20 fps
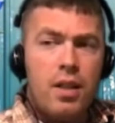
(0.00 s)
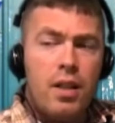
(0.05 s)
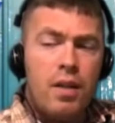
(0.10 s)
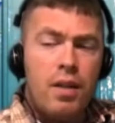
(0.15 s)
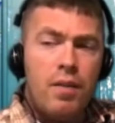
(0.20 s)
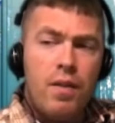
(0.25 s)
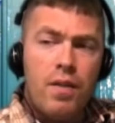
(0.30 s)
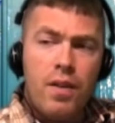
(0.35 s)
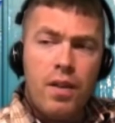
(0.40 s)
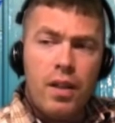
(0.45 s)
and
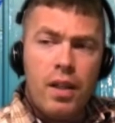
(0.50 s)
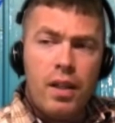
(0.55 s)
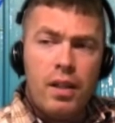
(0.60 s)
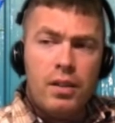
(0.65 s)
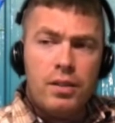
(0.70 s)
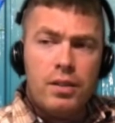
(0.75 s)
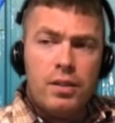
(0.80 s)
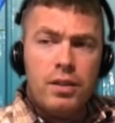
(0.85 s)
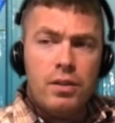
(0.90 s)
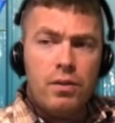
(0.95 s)
everything
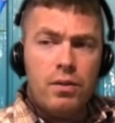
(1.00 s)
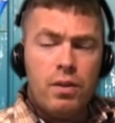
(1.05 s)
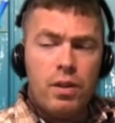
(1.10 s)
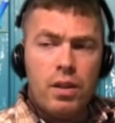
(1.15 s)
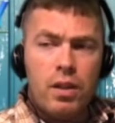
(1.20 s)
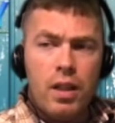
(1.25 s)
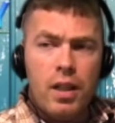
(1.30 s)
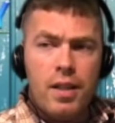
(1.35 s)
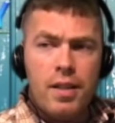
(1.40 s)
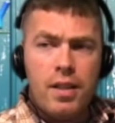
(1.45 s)
else, and
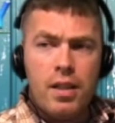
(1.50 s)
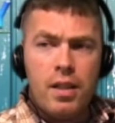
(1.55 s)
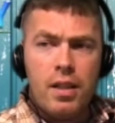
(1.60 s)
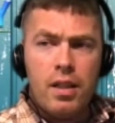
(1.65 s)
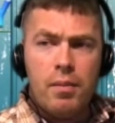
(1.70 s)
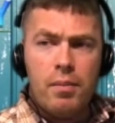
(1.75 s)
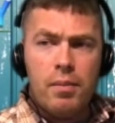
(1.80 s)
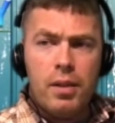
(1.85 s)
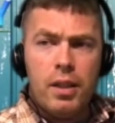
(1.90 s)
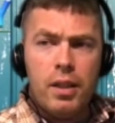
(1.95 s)
realizing
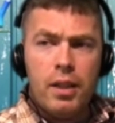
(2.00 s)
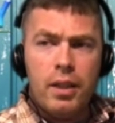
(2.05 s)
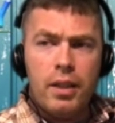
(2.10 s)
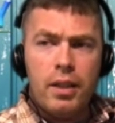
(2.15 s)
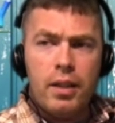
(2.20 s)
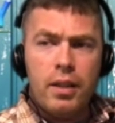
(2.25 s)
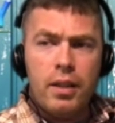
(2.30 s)
I'm like,